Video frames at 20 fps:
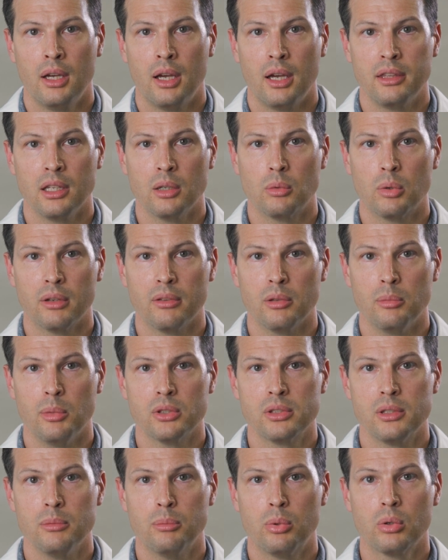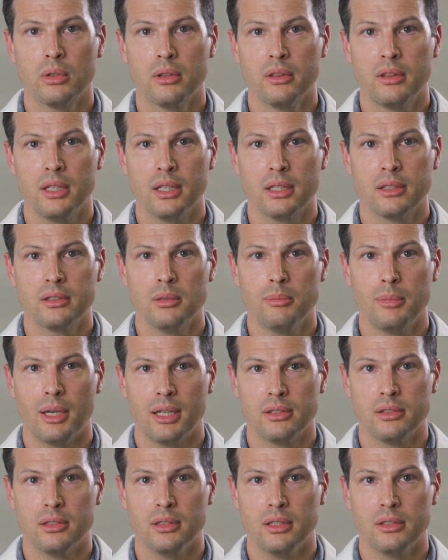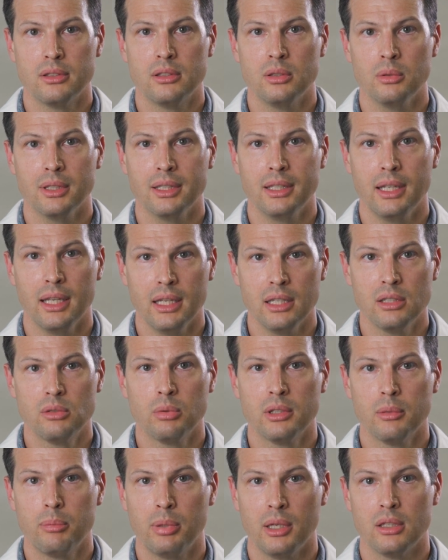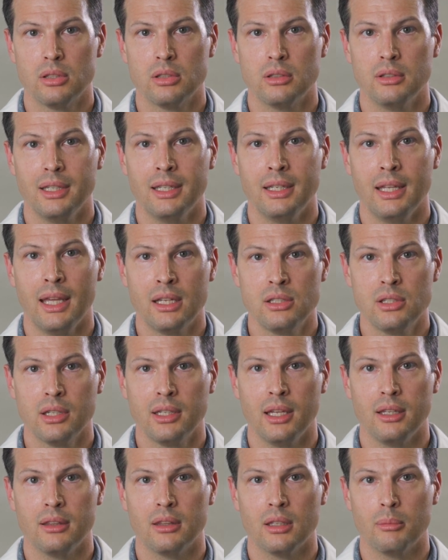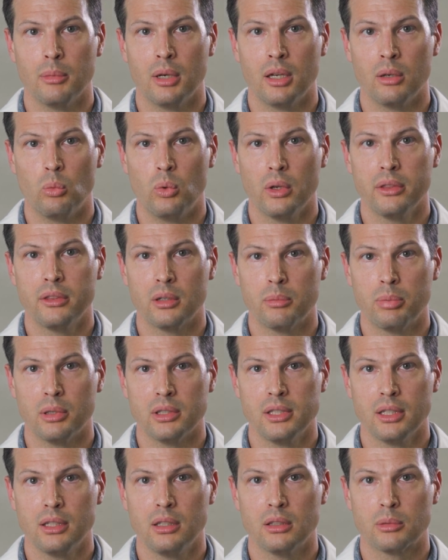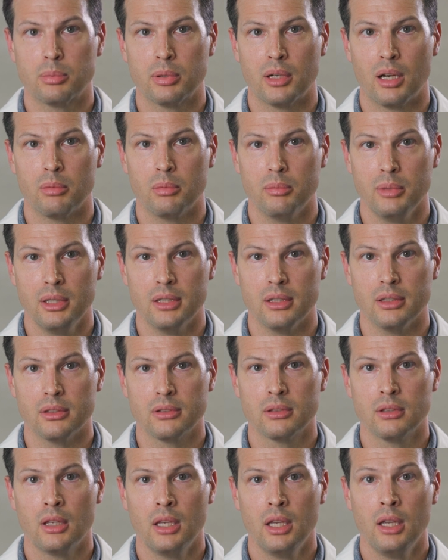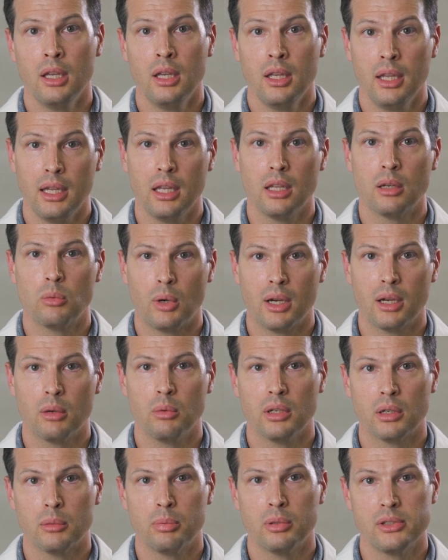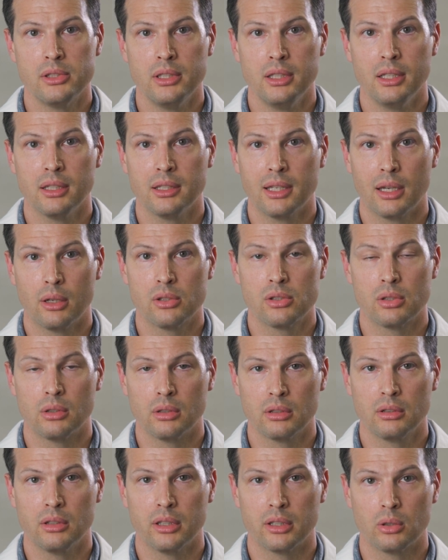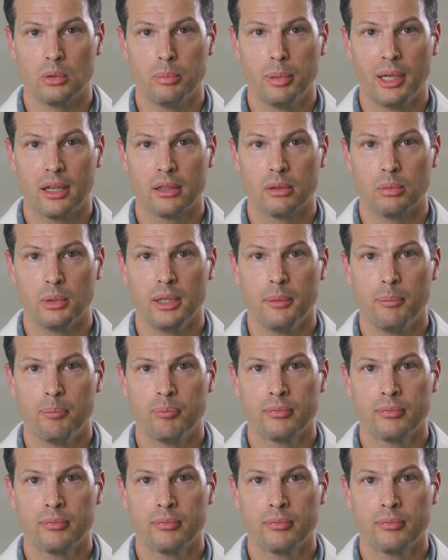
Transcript: I think one of the most important things in medicine is to engage with the patient and educate them on what their particular problem is and why we are proceeding down a certain clinical pathway.